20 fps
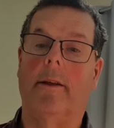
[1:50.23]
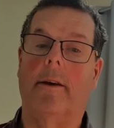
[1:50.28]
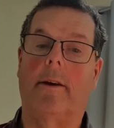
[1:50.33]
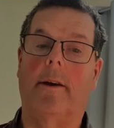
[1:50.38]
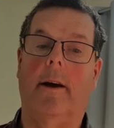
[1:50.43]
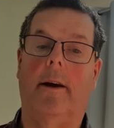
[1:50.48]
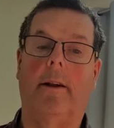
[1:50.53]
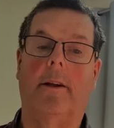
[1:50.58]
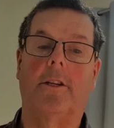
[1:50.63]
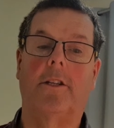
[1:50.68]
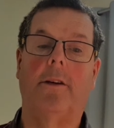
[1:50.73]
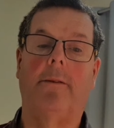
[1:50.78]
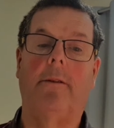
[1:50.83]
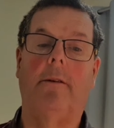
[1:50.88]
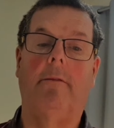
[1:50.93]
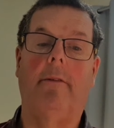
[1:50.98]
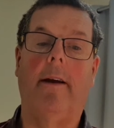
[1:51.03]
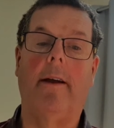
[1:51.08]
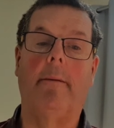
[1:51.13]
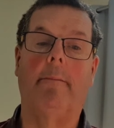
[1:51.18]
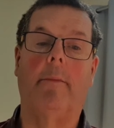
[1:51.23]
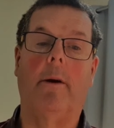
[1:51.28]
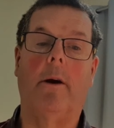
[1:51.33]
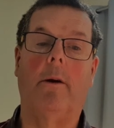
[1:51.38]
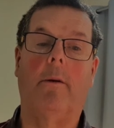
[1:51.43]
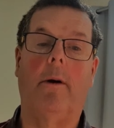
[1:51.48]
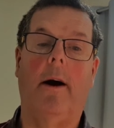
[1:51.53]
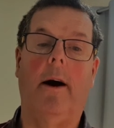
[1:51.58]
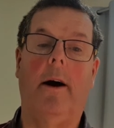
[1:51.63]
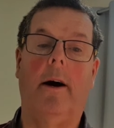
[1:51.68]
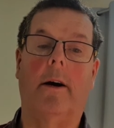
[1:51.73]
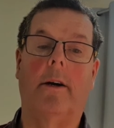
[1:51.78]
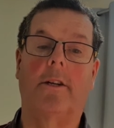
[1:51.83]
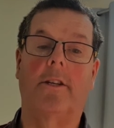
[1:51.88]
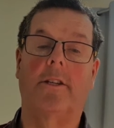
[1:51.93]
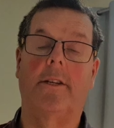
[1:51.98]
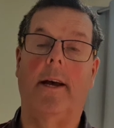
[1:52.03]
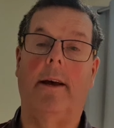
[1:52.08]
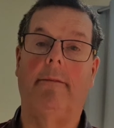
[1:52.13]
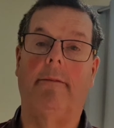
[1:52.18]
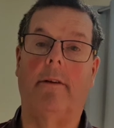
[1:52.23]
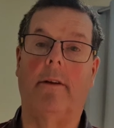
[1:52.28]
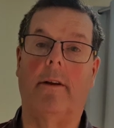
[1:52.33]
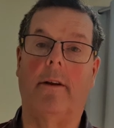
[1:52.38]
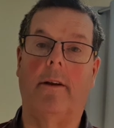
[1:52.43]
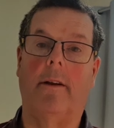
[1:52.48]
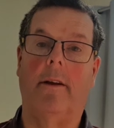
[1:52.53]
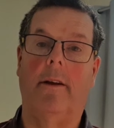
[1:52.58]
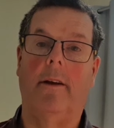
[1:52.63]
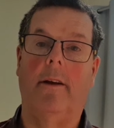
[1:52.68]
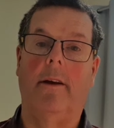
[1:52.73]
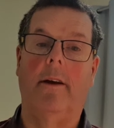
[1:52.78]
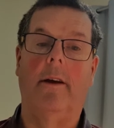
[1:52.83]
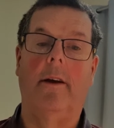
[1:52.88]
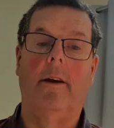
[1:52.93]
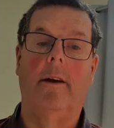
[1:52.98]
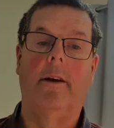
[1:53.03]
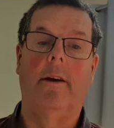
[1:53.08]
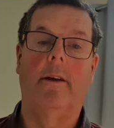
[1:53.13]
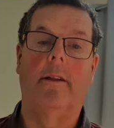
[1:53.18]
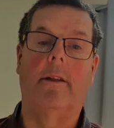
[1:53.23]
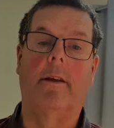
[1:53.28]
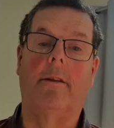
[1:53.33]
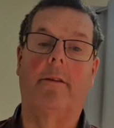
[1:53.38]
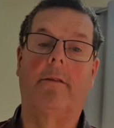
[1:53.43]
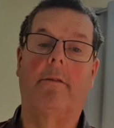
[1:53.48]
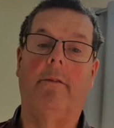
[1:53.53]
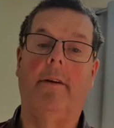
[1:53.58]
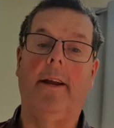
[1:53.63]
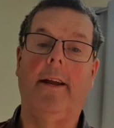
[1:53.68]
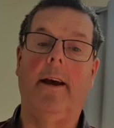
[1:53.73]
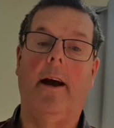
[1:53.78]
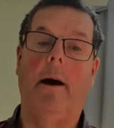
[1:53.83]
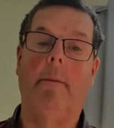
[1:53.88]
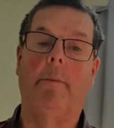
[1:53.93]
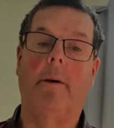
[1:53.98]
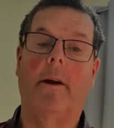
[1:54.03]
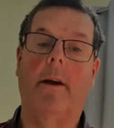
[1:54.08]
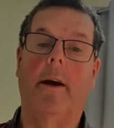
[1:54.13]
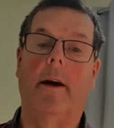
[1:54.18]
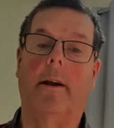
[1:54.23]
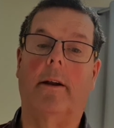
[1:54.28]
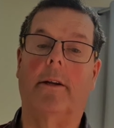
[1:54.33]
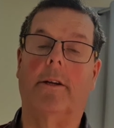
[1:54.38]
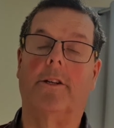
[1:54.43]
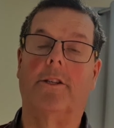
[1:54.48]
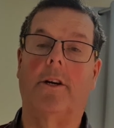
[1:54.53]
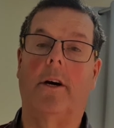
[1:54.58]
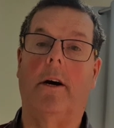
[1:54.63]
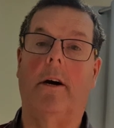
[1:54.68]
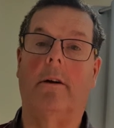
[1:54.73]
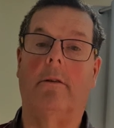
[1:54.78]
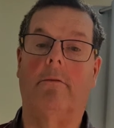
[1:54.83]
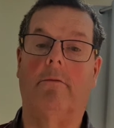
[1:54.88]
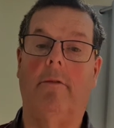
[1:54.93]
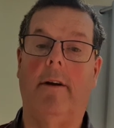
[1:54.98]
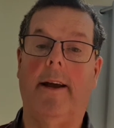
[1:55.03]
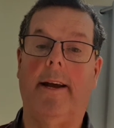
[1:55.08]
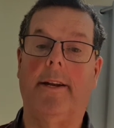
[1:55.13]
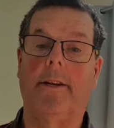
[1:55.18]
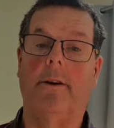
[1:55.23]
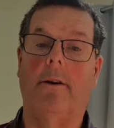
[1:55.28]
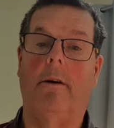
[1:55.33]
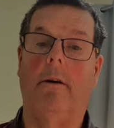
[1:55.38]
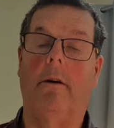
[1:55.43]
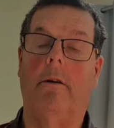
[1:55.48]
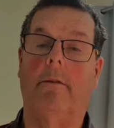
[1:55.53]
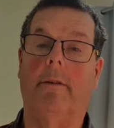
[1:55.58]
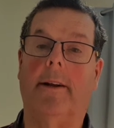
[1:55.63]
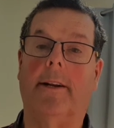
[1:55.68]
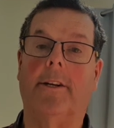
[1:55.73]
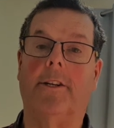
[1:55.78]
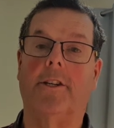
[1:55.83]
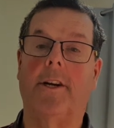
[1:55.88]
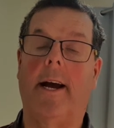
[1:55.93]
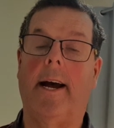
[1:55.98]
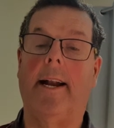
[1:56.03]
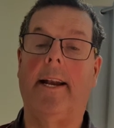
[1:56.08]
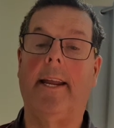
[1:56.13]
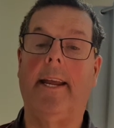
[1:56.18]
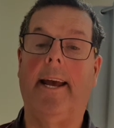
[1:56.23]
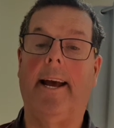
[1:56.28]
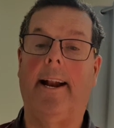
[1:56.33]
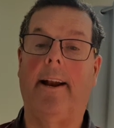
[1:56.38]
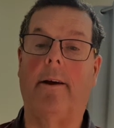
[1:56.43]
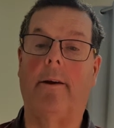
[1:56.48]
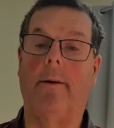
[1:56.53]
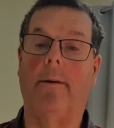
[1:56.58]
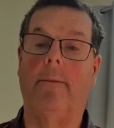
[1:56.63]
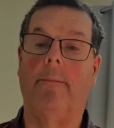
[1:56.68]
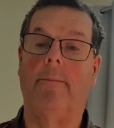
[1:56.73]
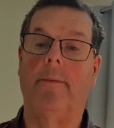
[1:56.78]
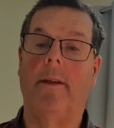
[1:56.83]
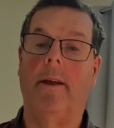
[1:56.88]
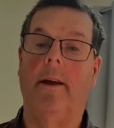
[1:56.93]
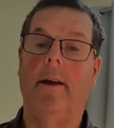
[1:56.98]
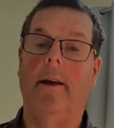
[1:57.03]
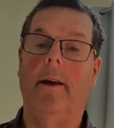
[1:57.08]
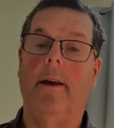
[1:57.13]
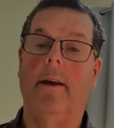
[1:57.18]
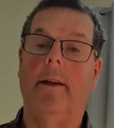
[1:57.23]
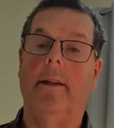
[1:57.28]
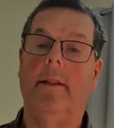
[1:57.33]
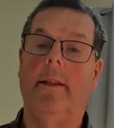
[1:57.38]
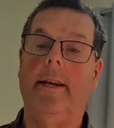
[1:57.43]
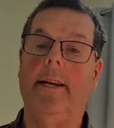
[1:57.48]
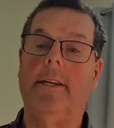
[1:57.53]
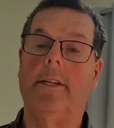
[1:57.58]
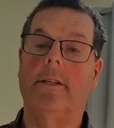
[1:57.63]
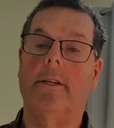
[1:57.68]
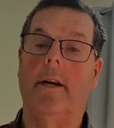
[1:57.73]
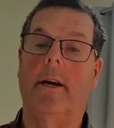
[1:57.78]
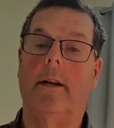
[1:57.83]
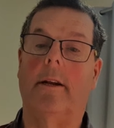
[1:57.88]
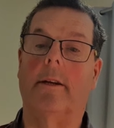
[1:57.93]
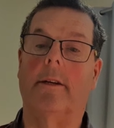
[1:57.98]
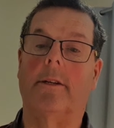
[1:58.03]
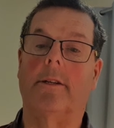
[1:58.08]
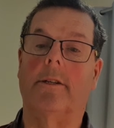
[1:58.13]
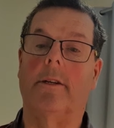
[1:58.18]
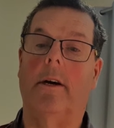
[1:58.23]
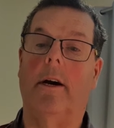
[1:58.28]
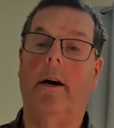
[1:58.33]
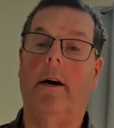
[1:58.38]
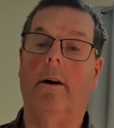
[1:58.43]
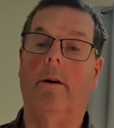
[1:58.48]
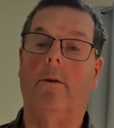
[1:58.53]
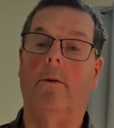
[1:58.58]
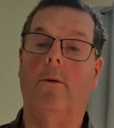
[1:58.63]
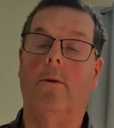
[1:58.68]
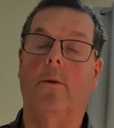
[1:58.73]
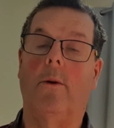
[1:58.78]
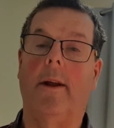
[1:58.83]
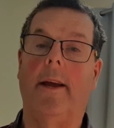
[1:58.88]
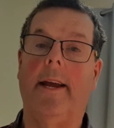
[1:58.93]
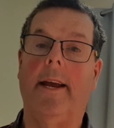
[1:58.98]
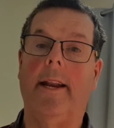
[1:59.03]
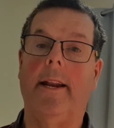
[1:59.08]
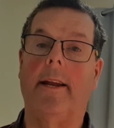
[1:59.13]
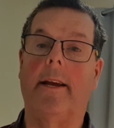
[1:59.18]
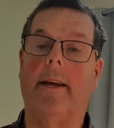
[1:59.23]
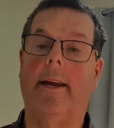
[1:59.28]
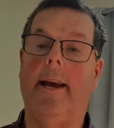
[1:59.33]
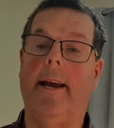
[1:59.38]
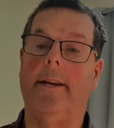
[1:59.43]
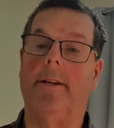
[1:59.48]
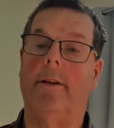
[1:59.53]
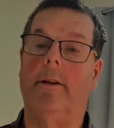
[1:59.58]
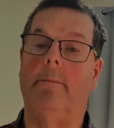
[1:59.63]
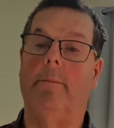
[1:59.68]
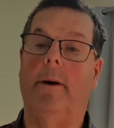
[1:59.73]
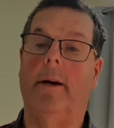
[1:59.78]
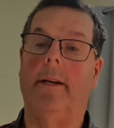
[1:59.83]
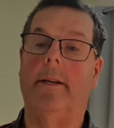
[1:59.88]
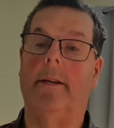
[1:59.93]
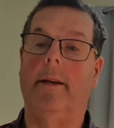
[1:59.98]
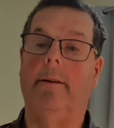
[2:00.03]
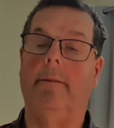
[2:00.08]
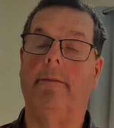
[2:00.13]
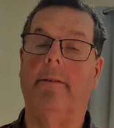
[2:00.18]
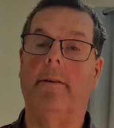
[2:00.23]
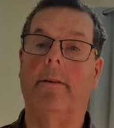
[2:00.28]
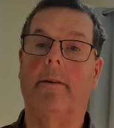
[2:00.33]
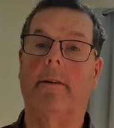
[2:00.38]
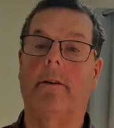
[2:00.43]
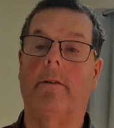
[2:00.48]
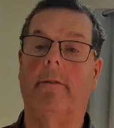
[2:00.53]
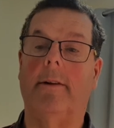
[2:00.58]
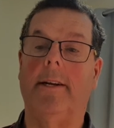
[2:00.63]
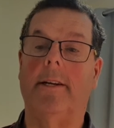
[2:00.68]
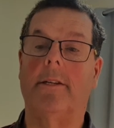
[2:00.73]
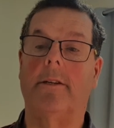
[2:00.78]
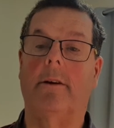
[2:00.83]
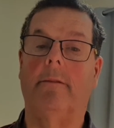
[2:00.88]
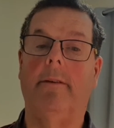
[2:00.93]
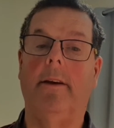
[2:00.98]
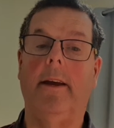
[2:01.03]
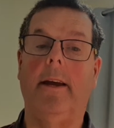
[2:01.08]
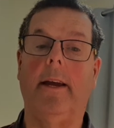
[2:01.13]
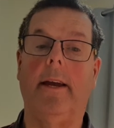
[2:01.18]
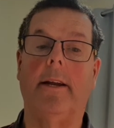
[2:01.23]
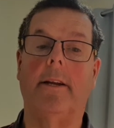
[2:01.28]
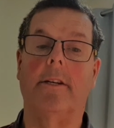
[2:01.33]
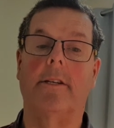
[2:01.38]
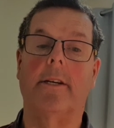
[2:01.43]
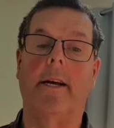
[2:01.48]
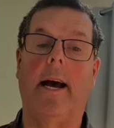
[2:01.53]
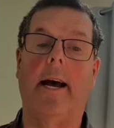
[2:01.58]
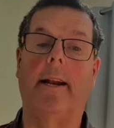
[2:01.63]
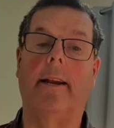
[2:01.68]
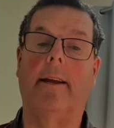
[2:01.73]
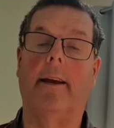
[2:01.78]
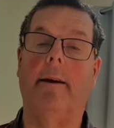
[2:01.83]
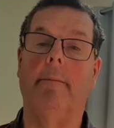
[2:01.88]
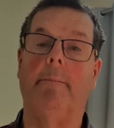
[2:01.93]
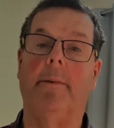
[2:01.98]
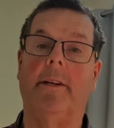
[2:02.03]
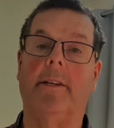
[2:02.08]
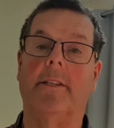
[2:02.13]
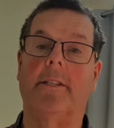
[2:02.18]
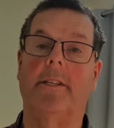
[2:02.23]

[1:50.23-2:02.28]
The colours of the rainbow are seven. The three upper colours are red, orange and yellow. These colours are all indicated by different degrees of heat and can be